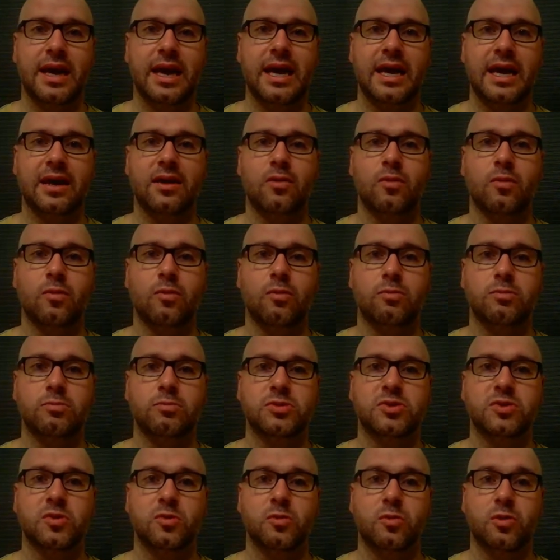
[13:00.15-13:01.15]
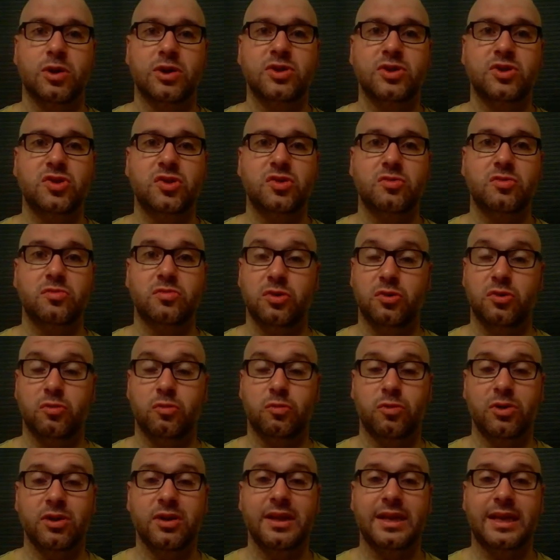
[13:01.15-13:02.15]
And so once you
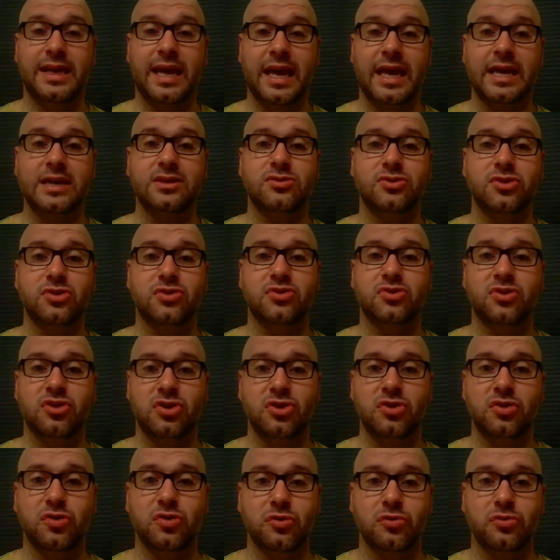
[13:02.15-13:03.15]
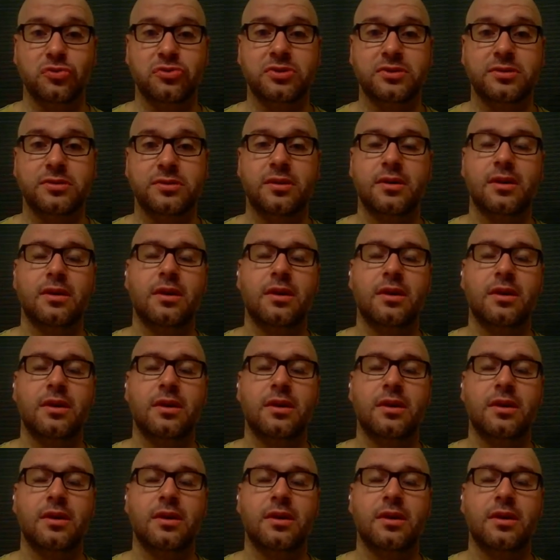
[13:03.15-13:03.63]
really can just use,